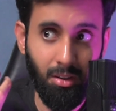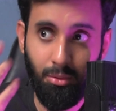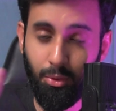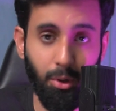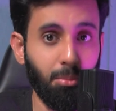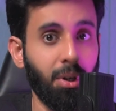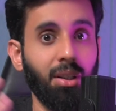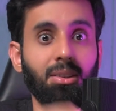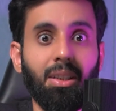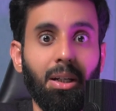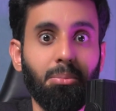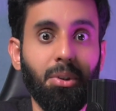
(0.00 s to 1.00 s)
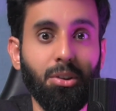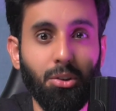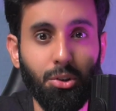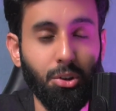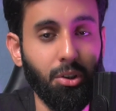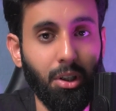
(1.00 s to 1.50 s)
4 marks, that means
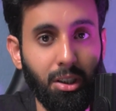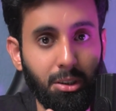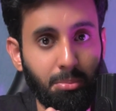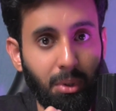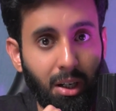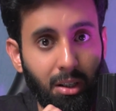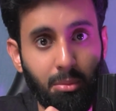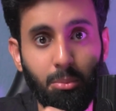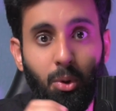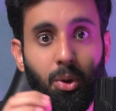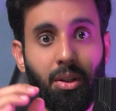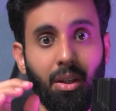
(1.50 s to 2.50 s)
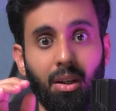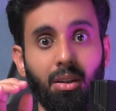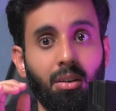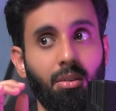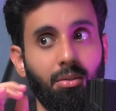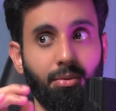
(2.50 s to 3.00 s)
you should not spend more
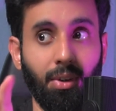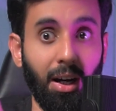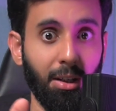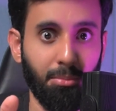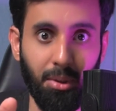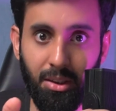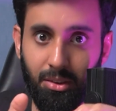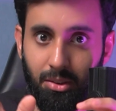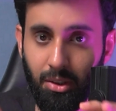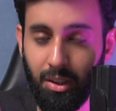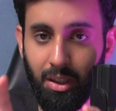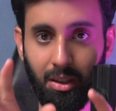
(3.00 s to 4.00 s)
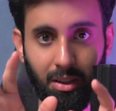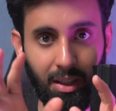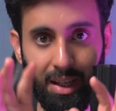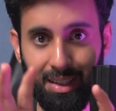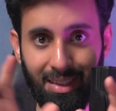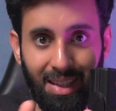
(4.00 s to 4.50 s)
than 5 minutes on it,
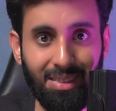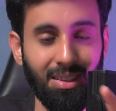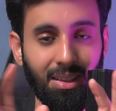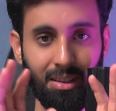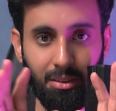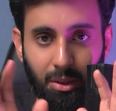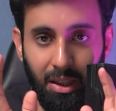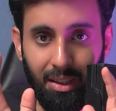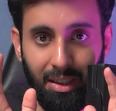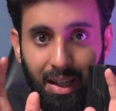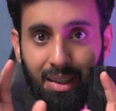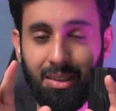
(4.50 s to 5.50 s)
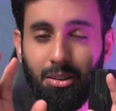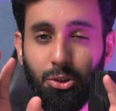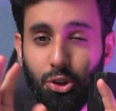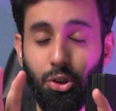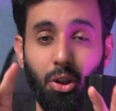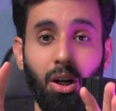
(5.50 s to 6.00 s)
and that's it. Okay, that you
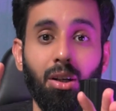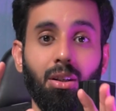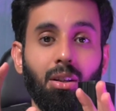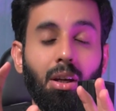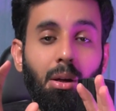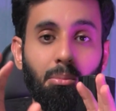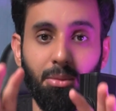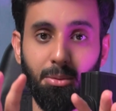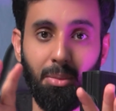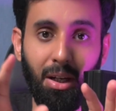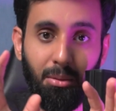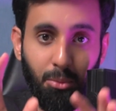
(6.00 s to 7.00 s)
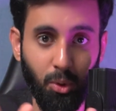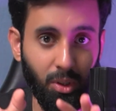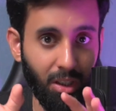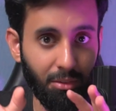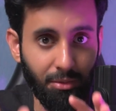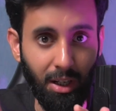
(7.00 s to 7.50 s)
should not spend more
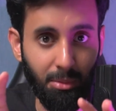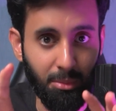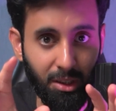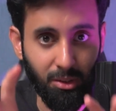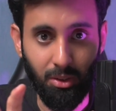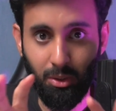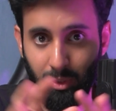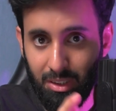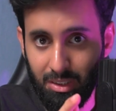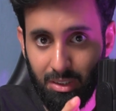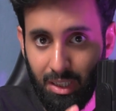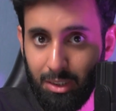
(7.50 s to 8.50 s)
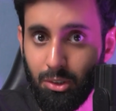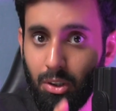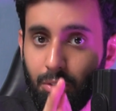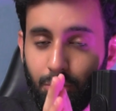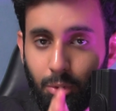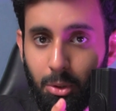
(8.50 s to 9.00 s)
than 5 minutes on a question that's
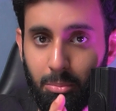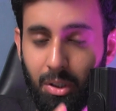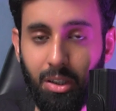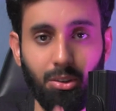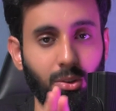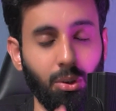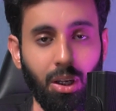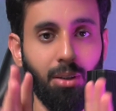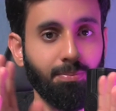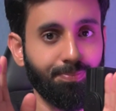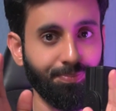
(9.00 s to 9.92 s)
of 4 marks. Okay,